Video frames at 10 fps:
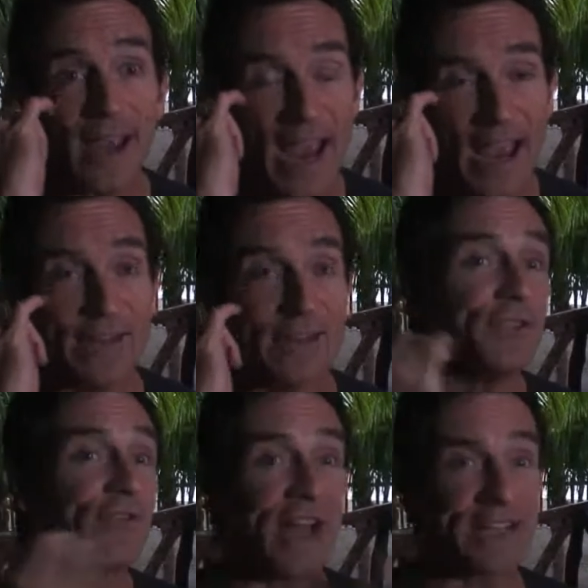And
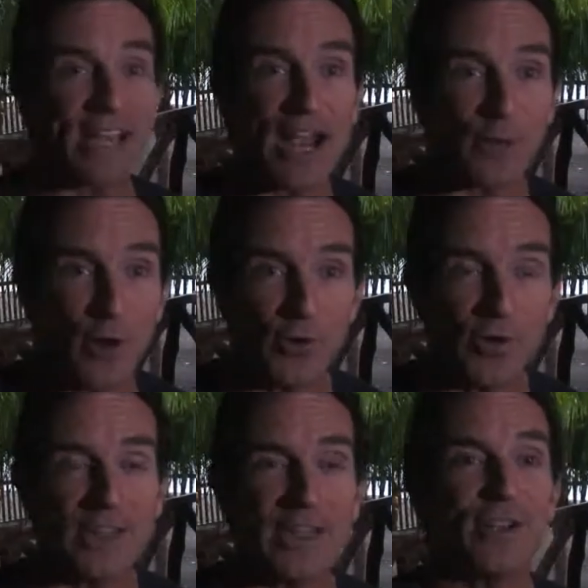you've got Tyrone
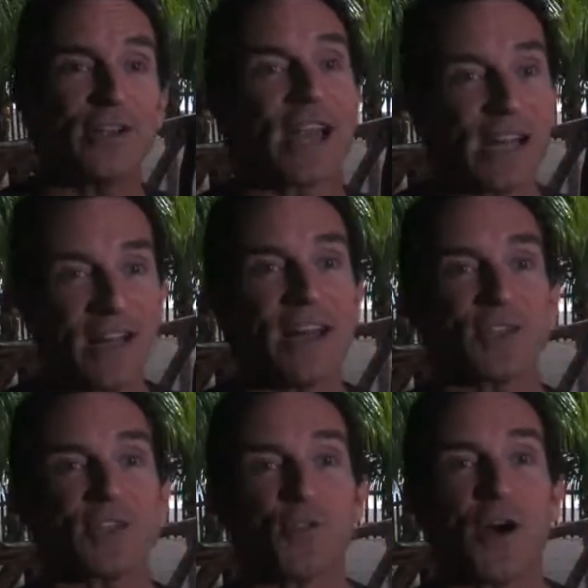in there. You got a lot
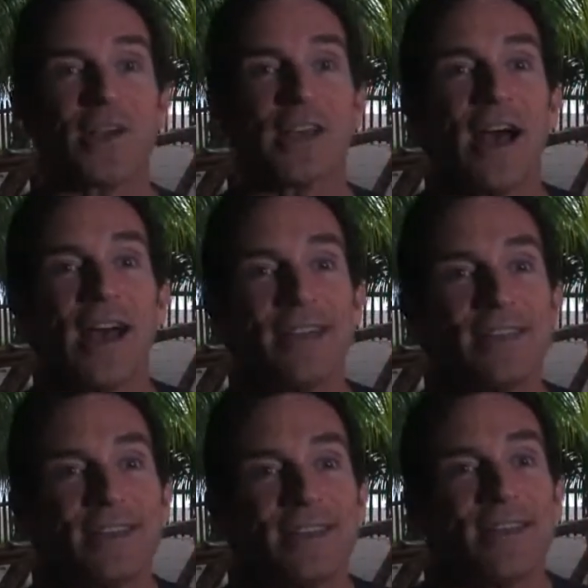of strong guys.